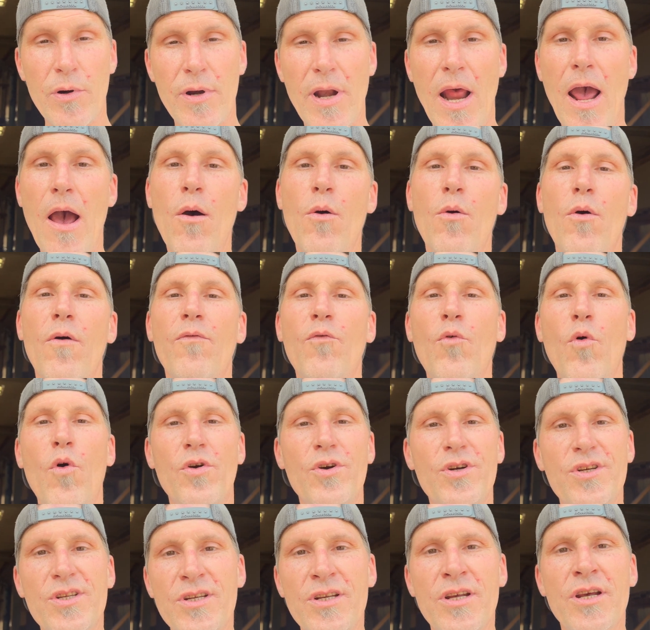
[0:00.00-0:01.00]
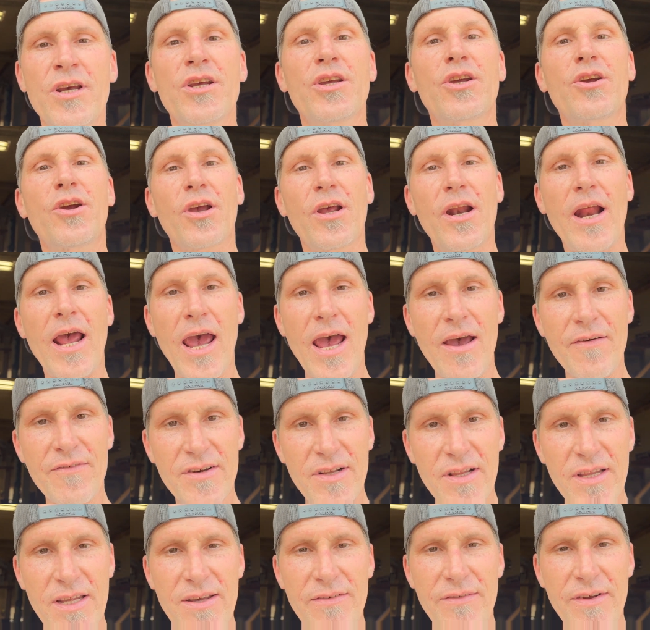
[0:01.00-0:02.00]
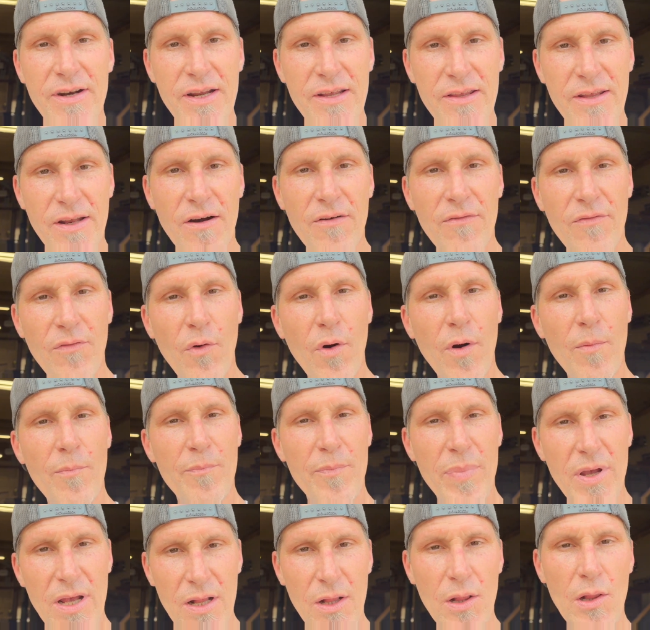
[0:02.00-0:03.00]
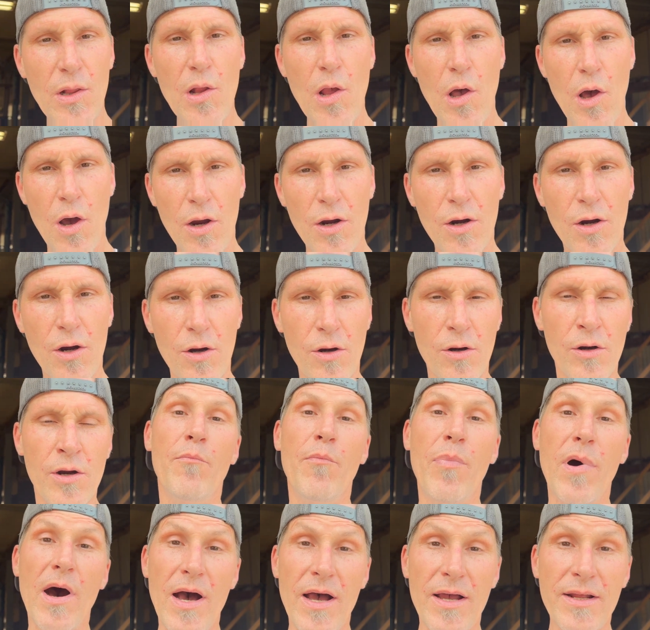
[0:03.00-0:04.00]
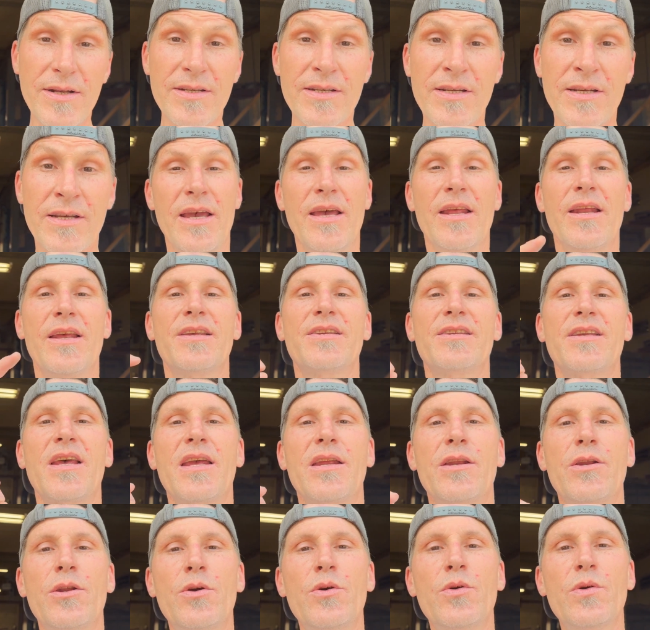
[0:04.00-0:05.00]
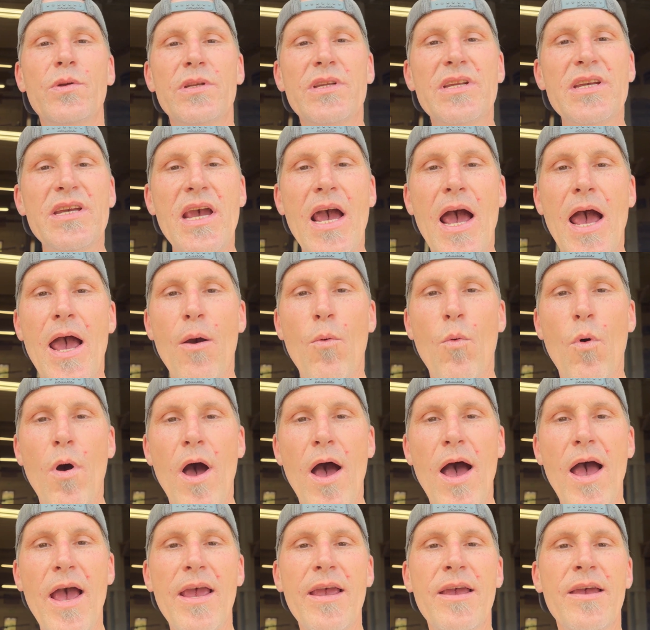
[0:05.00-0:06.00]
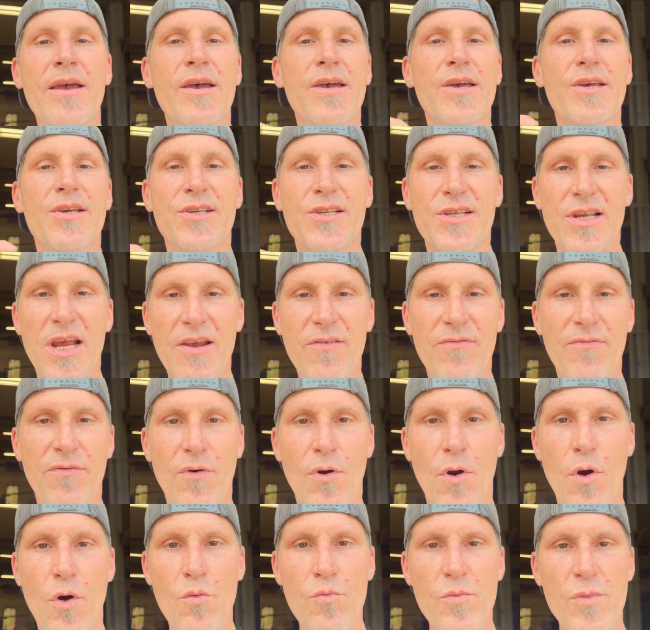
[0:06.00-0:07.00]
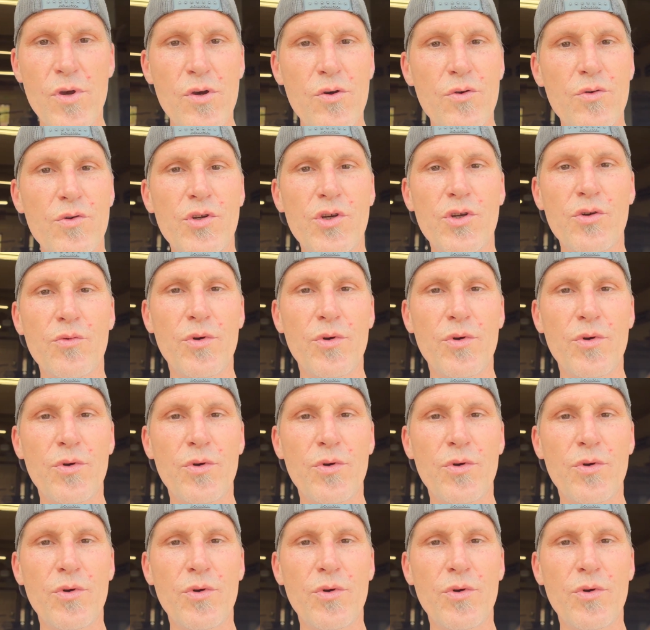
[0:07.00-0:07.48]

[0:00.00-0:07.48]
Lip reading: Now, of course, you're going to have to leave it in there for a bit longer, but it is a new DIY, safe for home use.